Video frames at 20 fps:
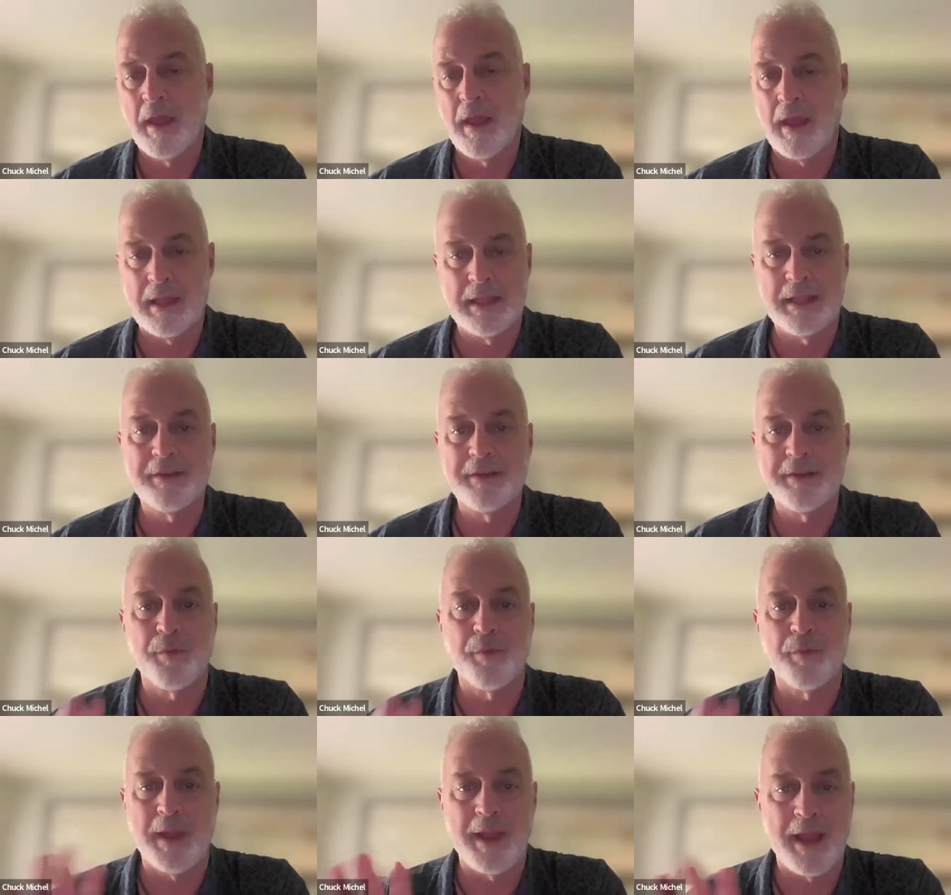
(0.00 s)
at
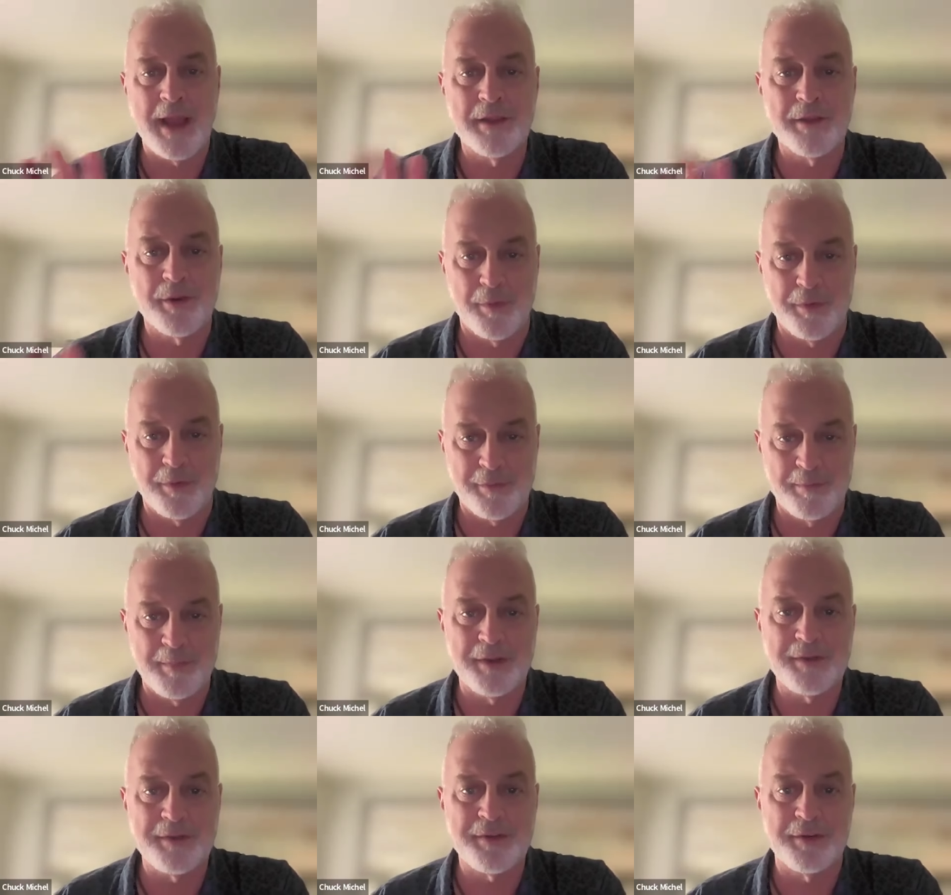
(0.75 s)
least the way Heller
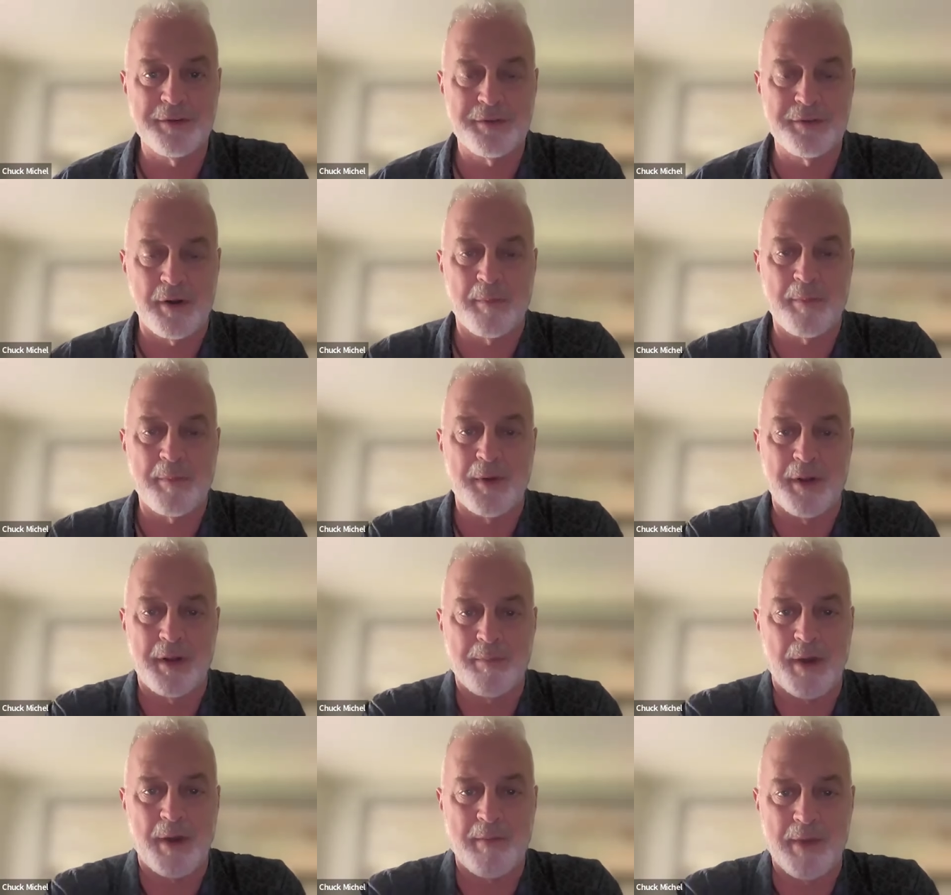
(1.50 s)
was
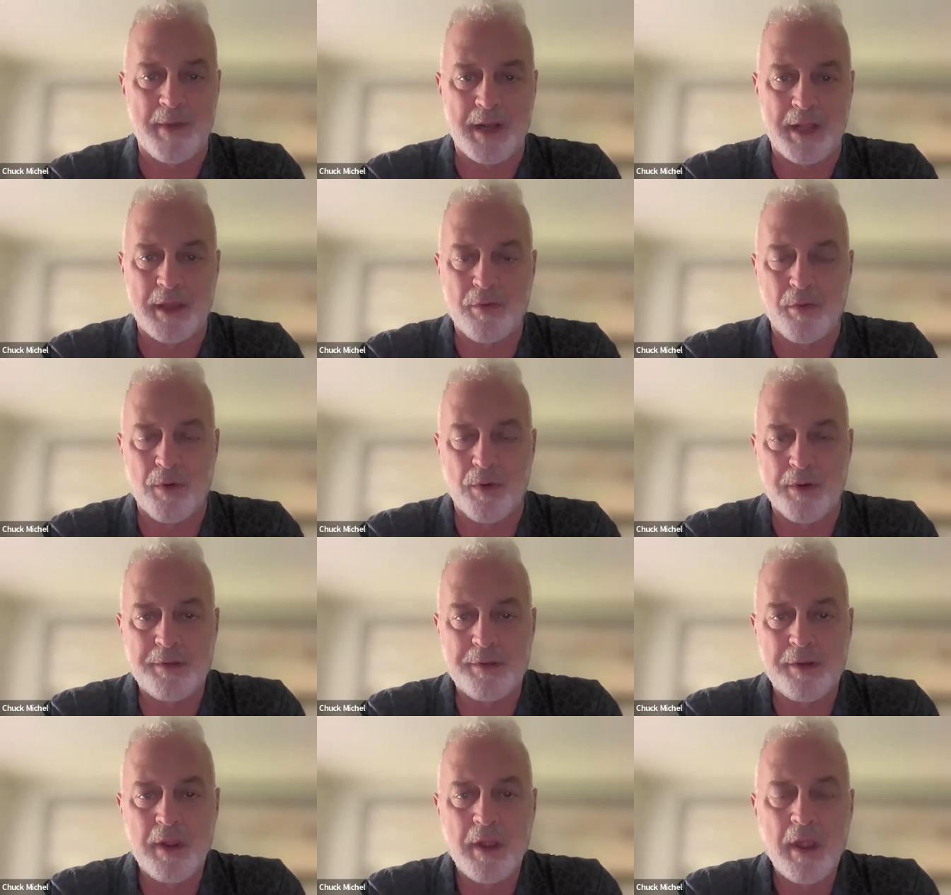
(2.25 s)
misinterpreted by many
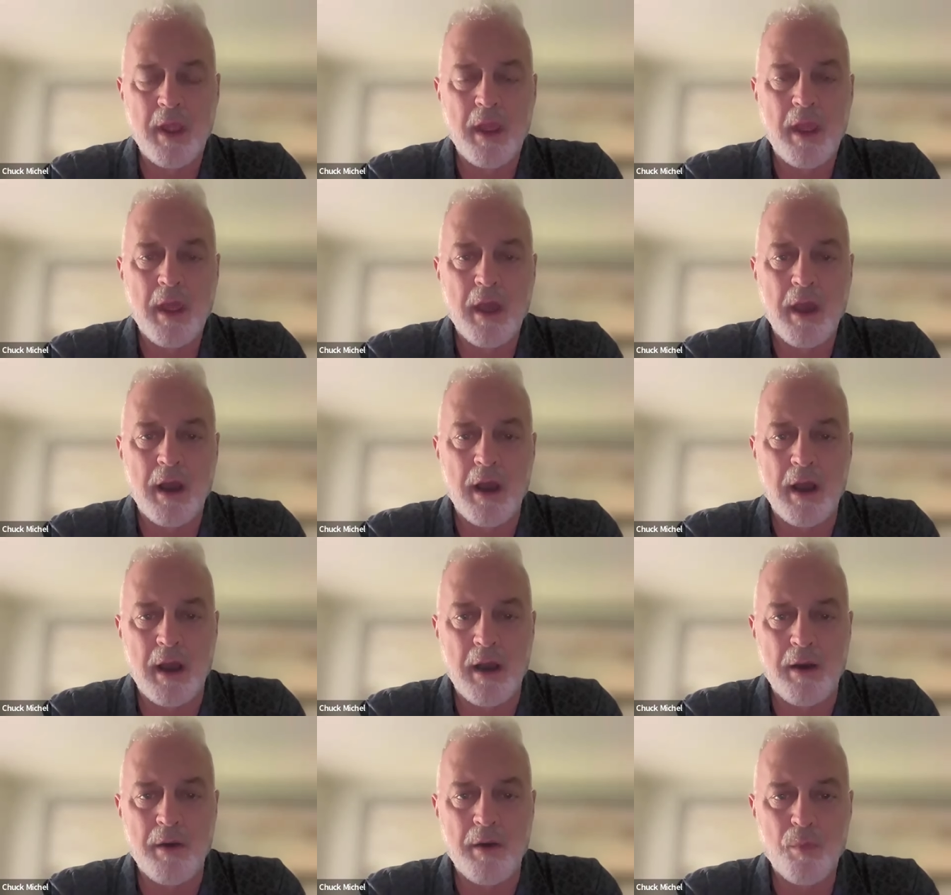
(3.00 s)
courts,
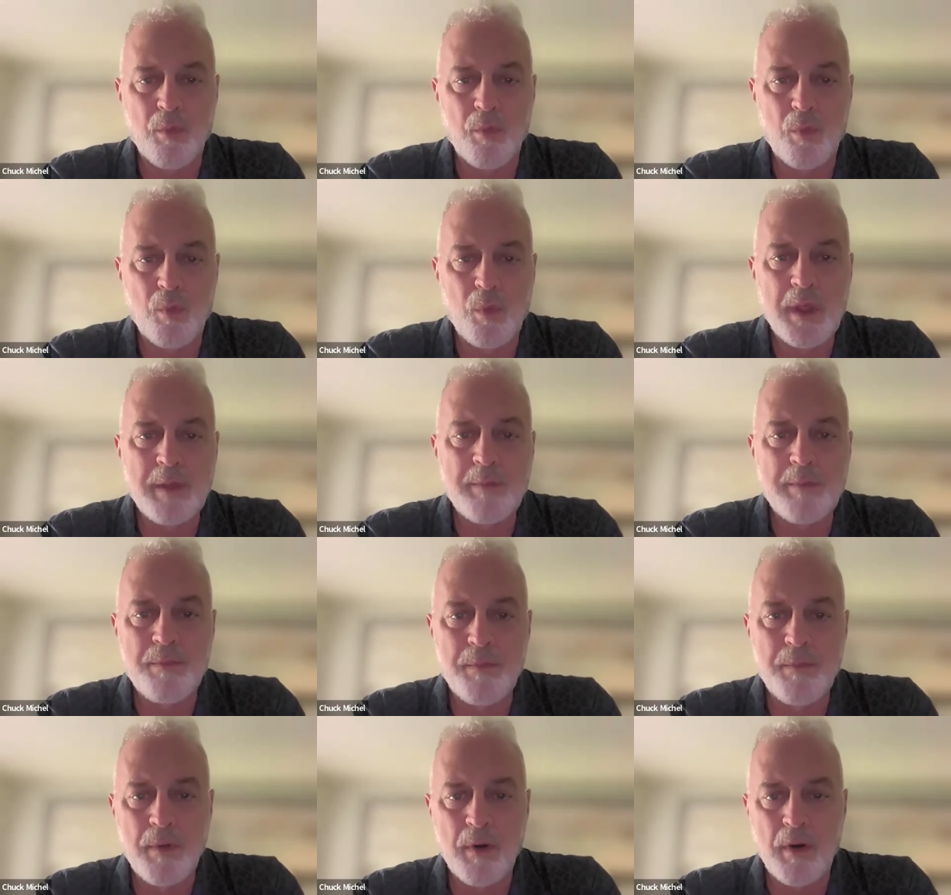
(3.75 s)
uh, we
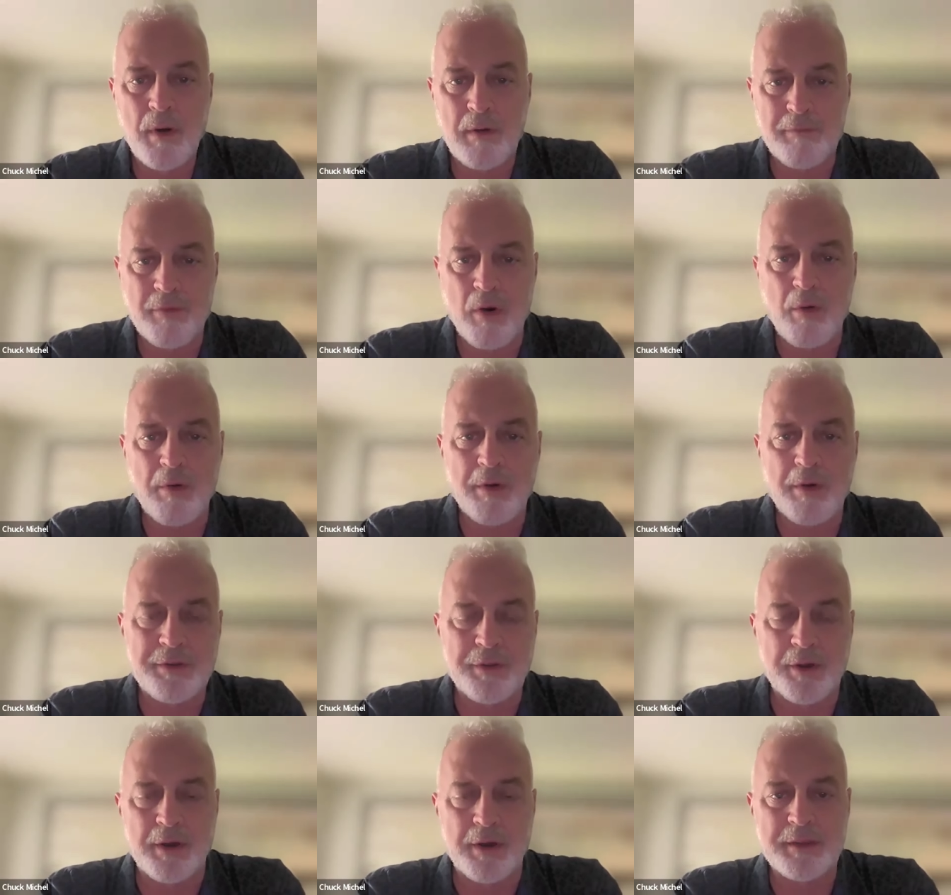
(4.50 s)
have
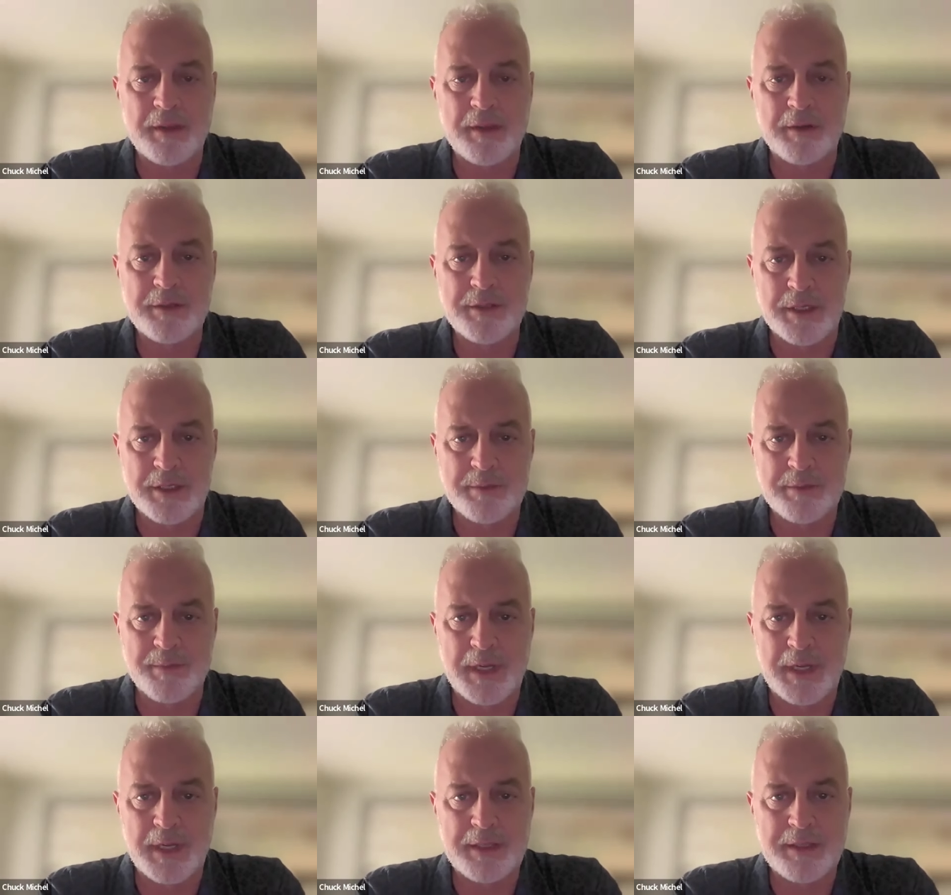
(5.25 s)
always thought that Judge
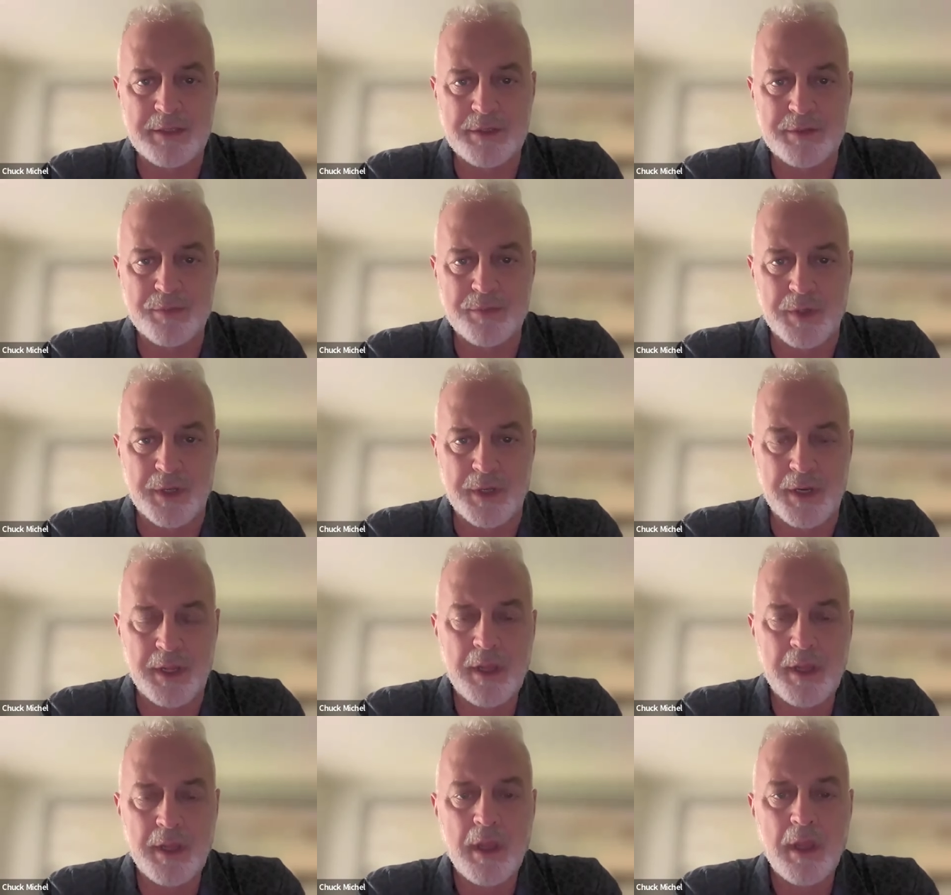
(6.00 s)
Benitez
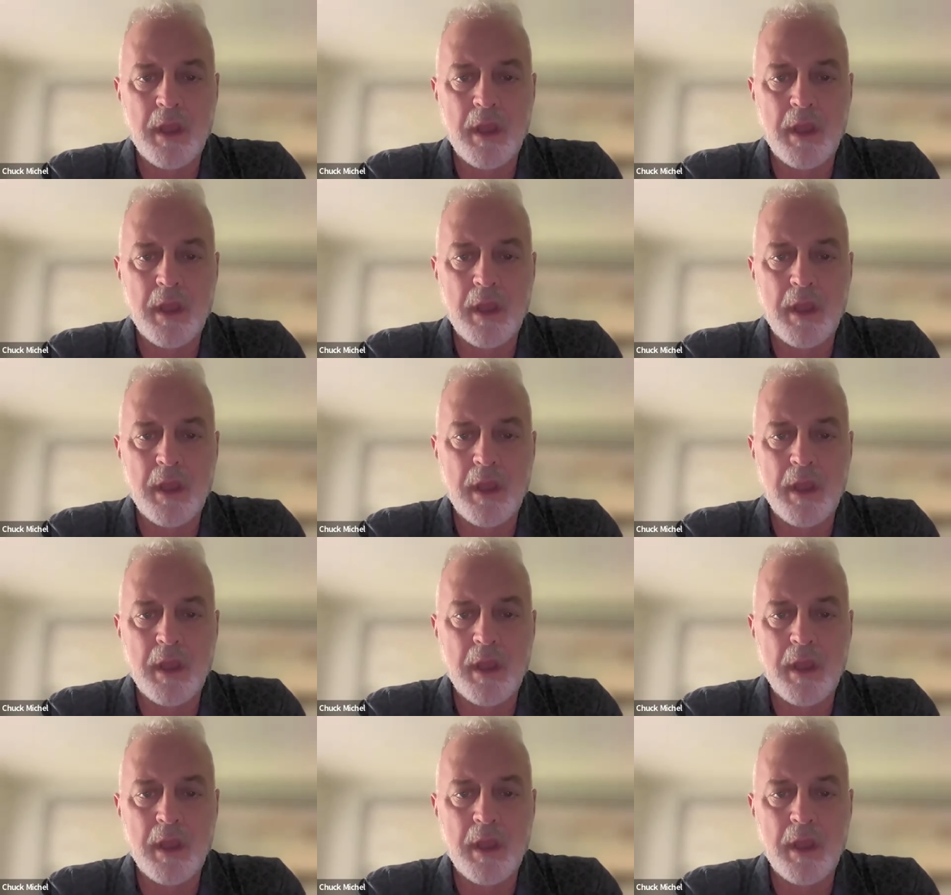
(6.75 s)
would